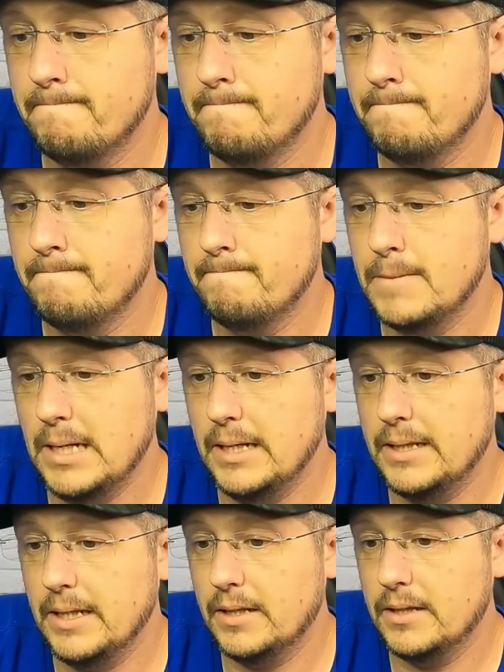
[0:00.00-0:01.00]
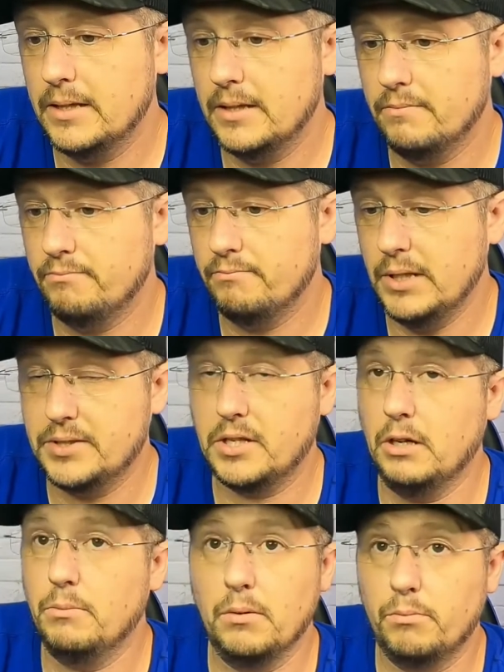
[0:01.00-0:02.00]
I think that it's going to be
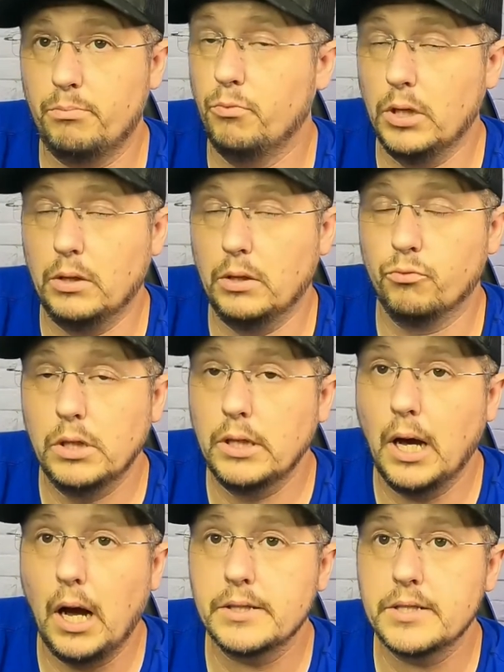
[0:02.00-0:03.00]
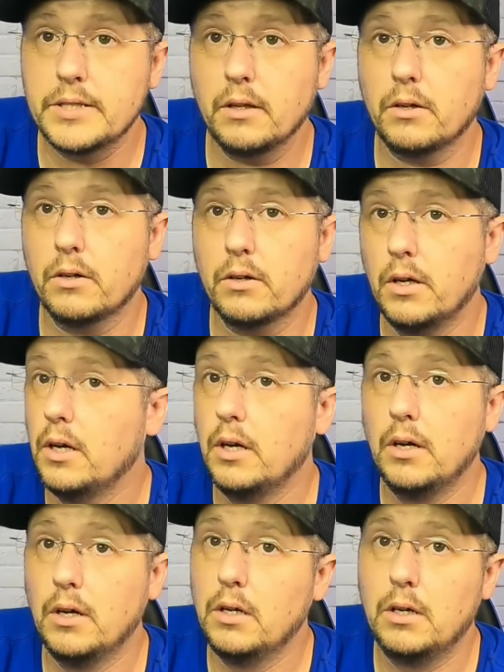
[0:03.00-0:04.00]
a really, really hot seller.
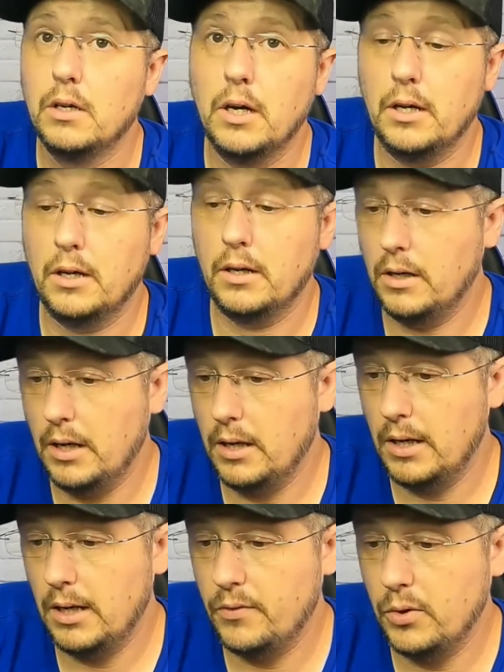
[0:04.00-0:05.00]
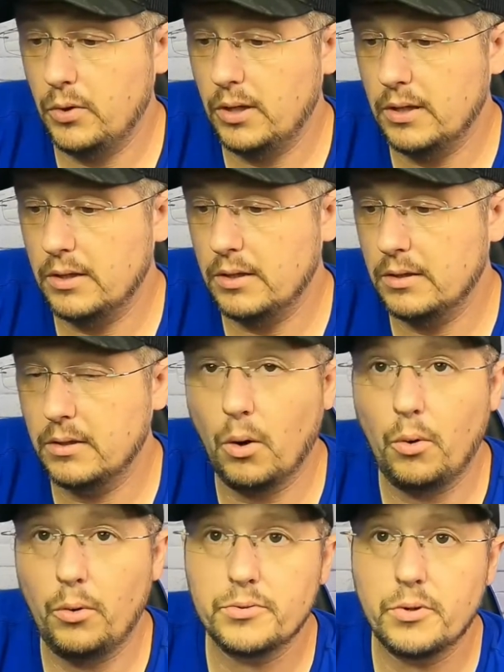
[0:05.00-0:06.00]
And if you can get the Holy
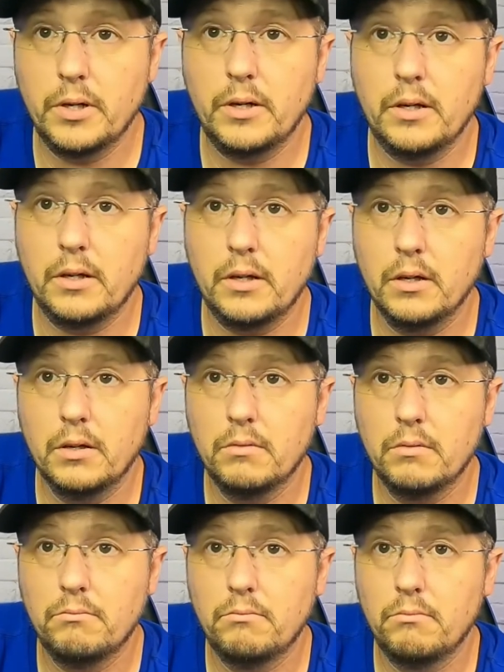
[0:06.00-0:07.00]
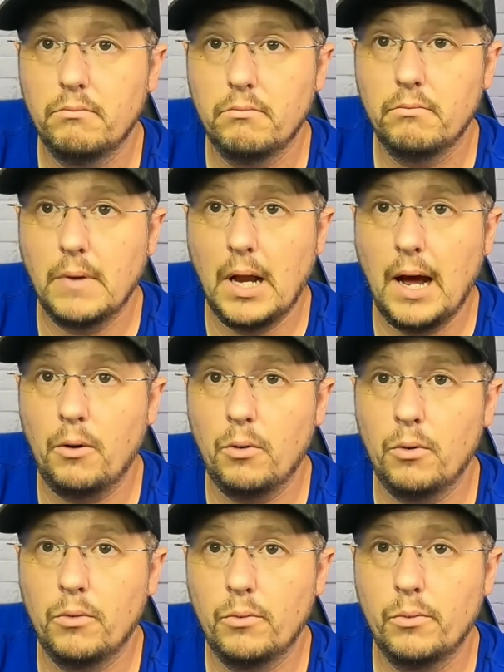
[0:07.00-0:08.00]
Trinity now
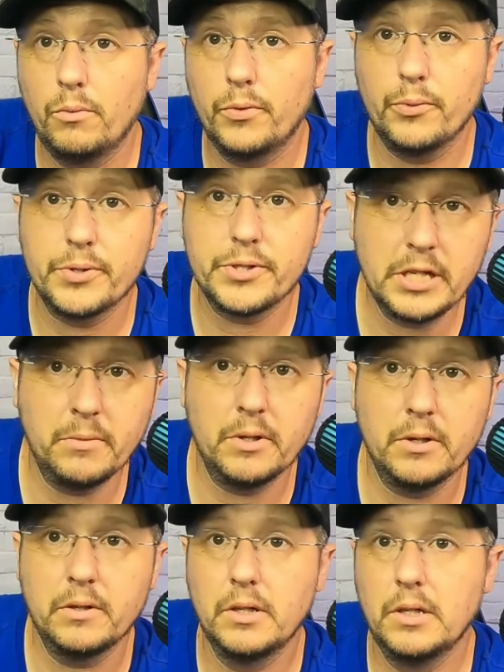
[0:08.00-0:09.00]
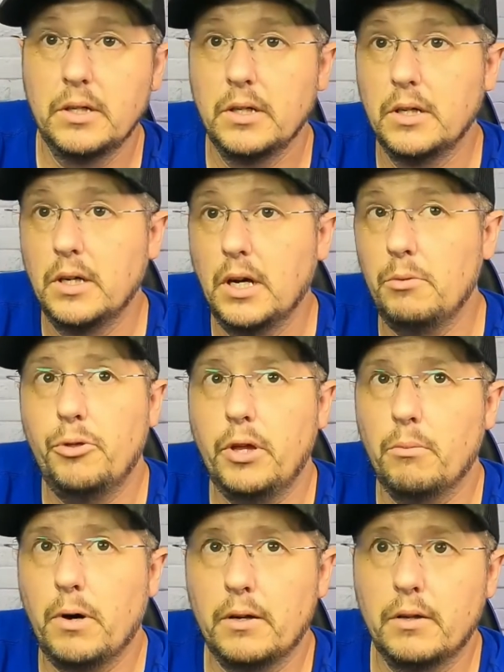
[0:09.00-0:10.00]
through the Sigma, I mean, you think about
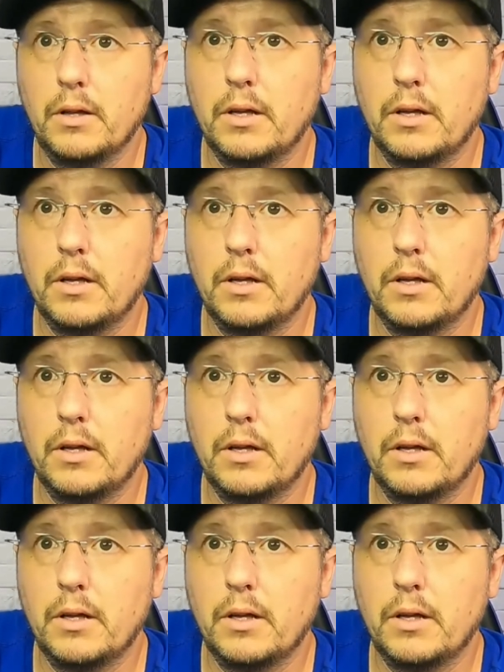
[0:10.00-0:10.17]
it, like,